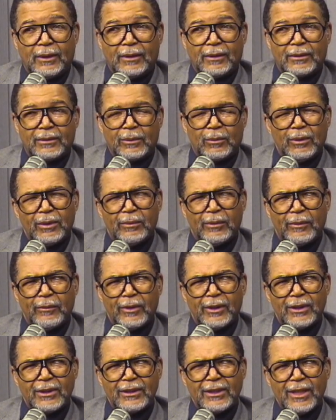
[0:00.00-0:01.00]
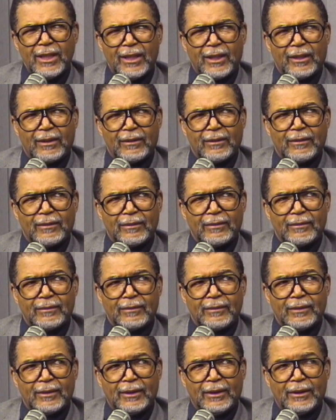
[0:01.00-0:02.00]
So what are we really seeing?
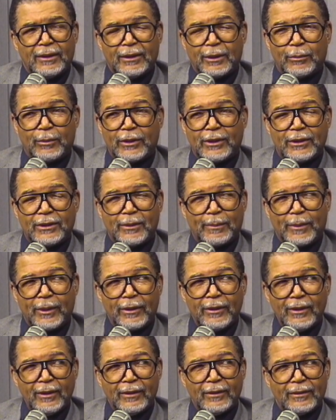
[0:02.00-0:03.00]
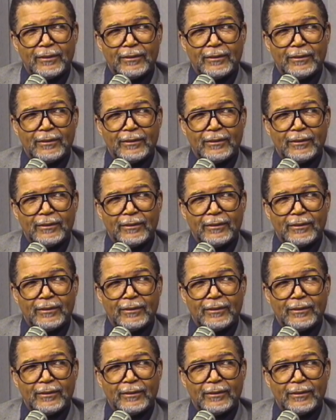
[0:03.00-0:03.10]
Did we disappear?